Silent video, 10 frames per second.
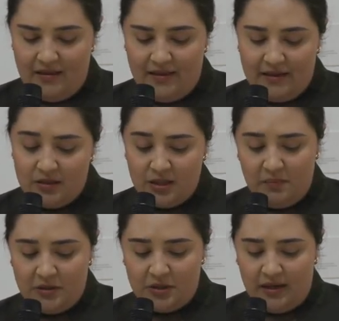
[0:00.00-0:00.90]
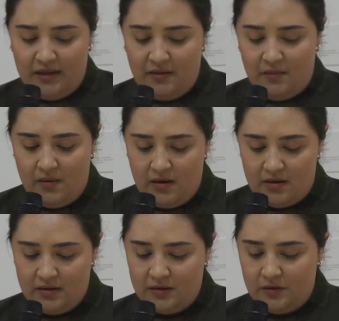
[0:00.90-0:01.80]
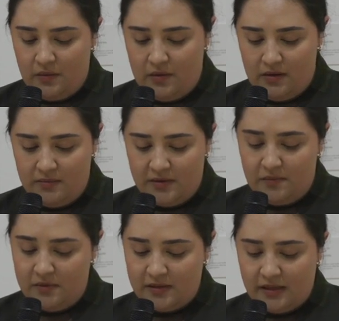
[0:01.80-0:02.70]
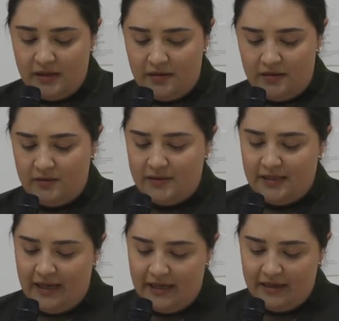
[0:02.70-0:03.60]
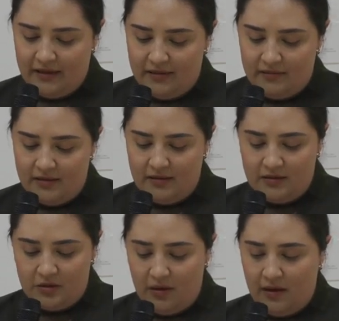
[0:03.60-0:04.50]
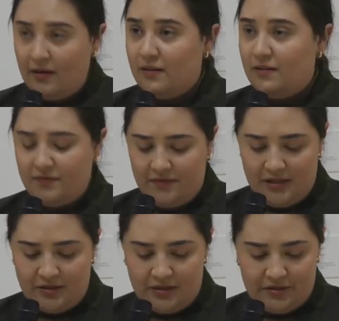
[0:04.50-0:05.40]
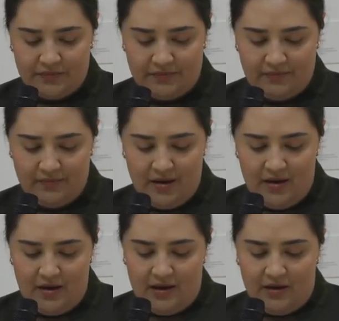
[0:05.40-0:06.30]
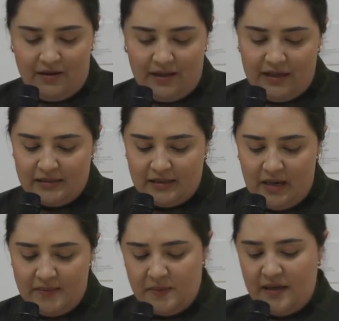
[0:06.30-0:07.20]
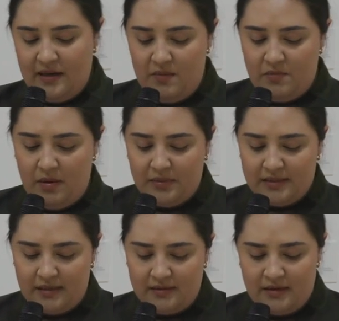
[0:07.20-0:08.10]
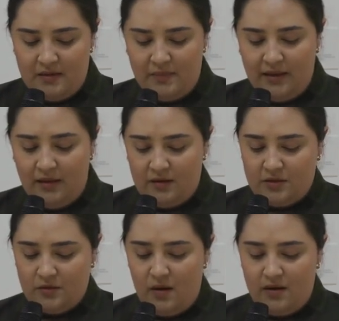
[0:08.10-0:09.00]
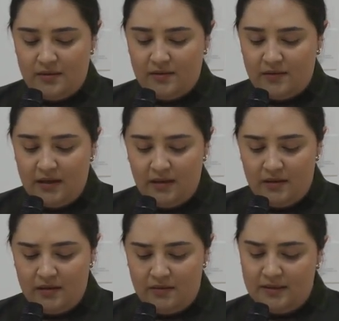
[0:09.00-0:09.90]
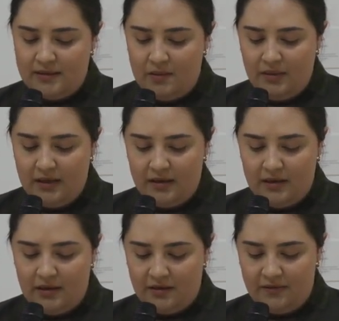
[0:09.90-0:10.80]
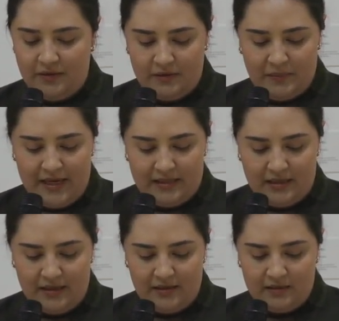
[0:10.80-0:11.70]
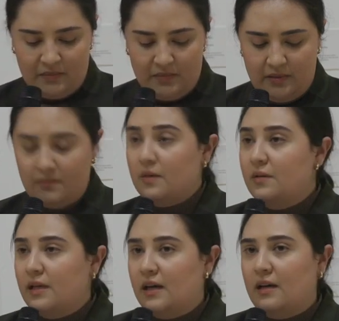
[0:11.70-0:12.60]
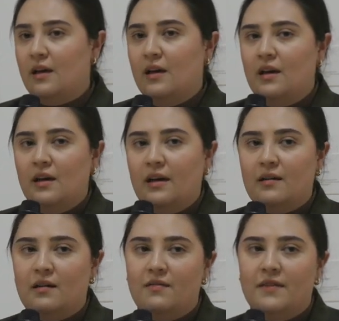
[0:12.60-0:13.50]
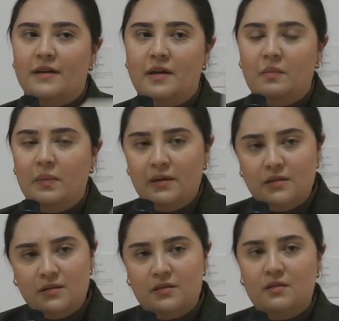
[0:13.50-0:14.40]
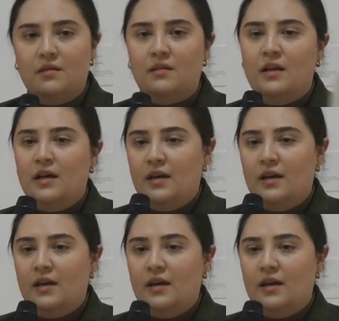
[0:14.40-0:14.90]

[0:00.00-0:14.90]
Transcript: There she portrayed the water, swarms of mosquitoes, lichen, and the drying of fish. Her landscapes became represented by large swaths of color resembling color field paintings, but rooted in her very personal